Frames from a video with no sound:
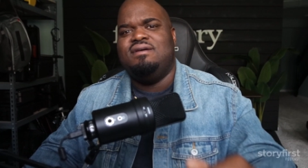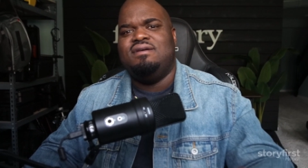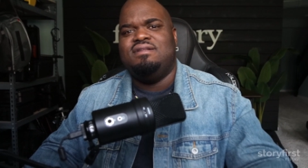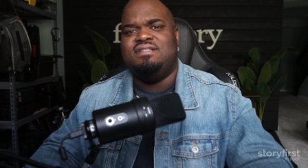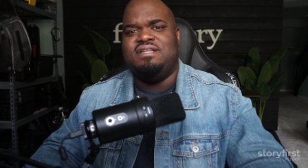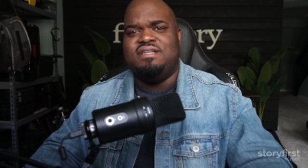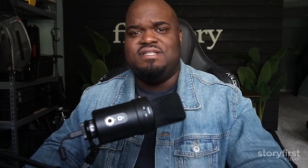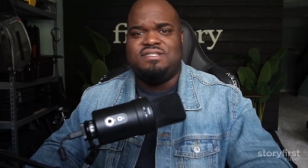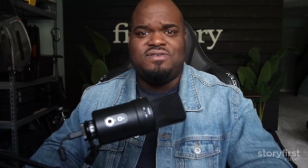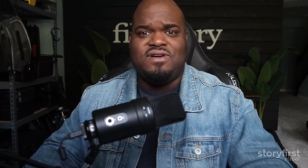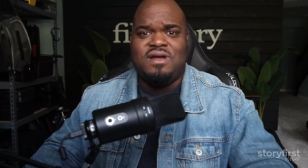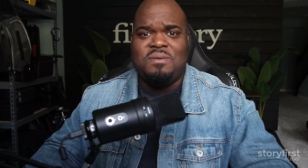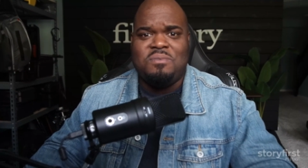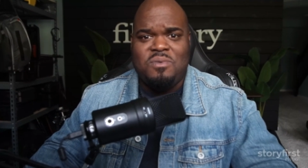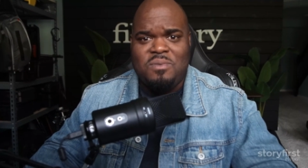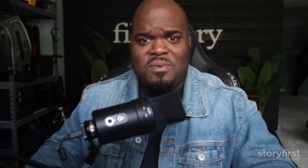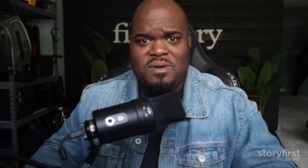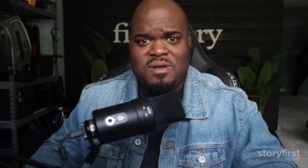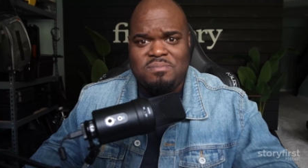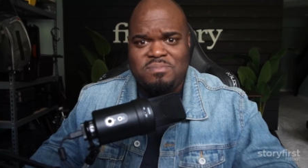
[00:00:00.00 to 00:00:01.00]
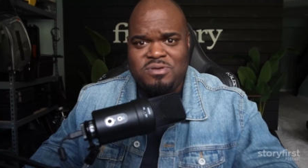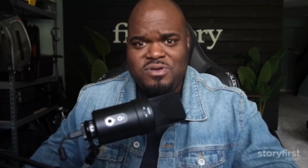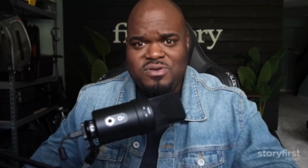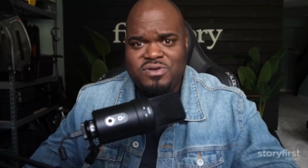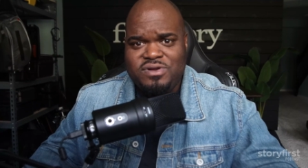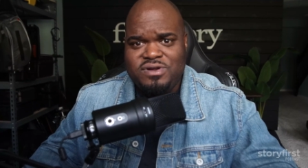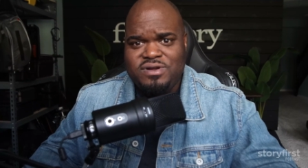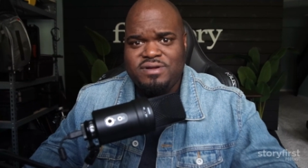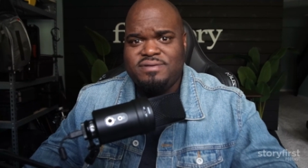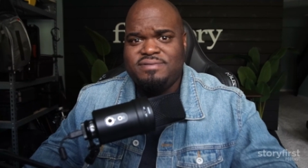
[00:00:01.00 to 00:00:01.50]
Instagram on my
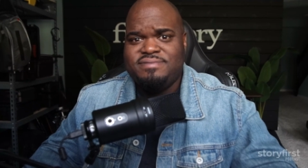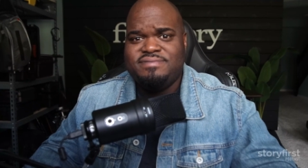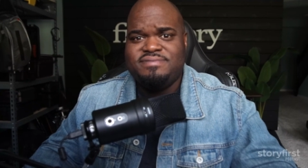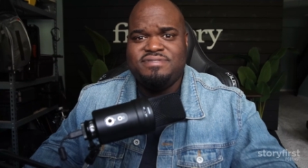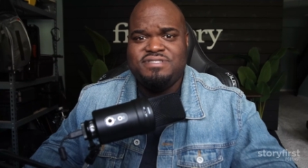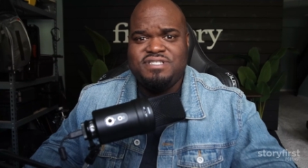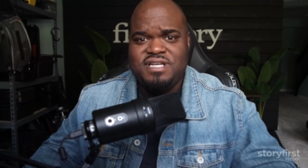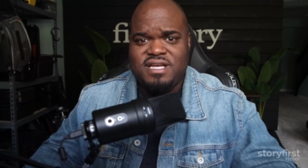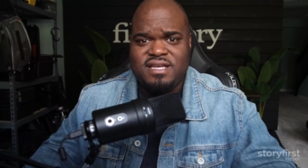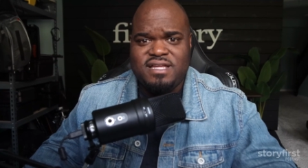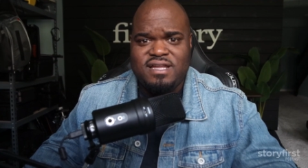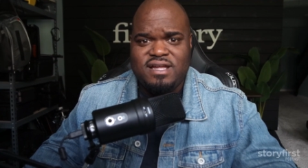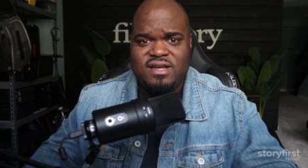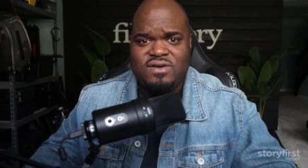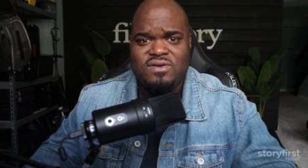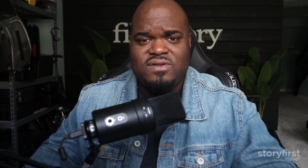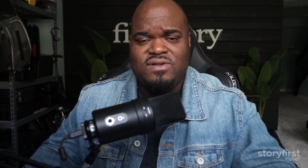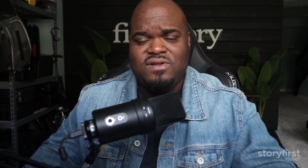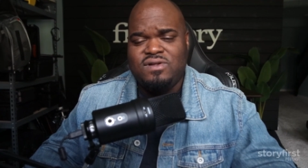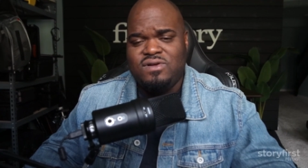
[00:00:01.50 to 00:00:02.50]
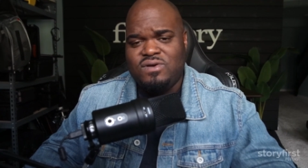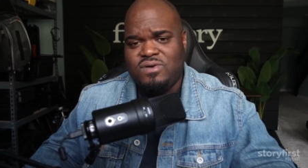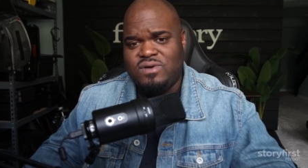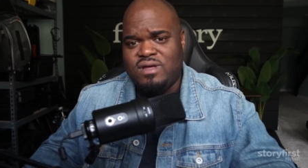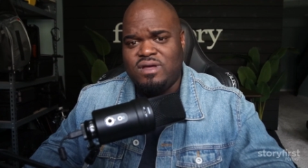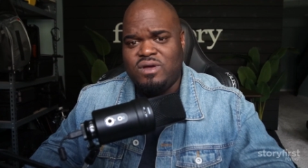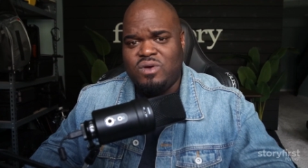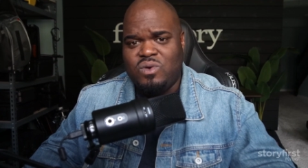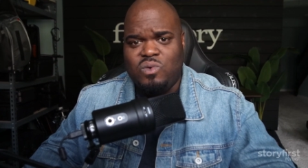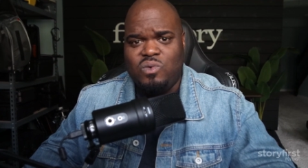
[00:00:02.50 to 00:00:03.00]
computer, check it out.
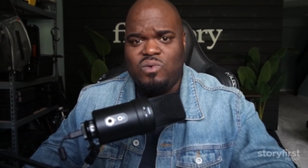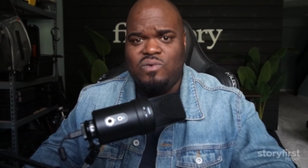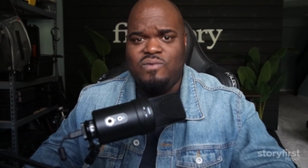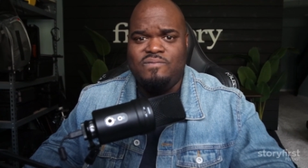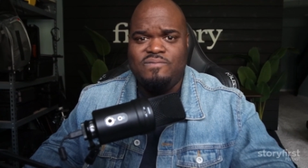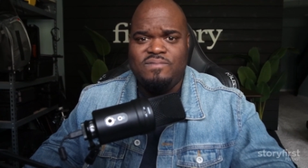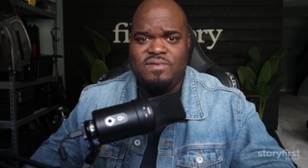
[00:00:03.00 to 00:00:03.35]
Okay, cool.